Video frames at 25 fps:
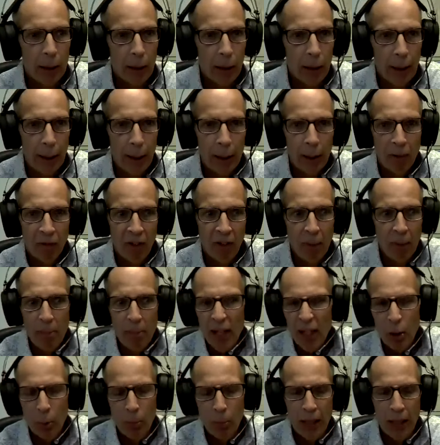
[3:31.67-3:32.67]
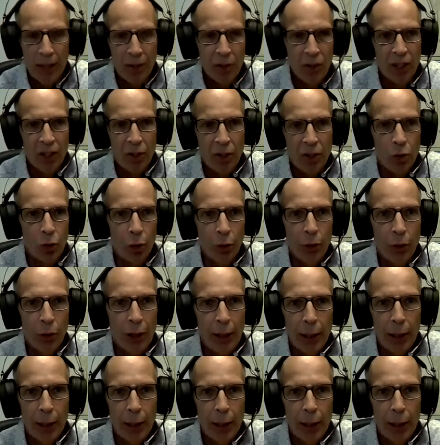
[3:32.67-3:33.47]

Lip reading: And if I'm there by 6:30,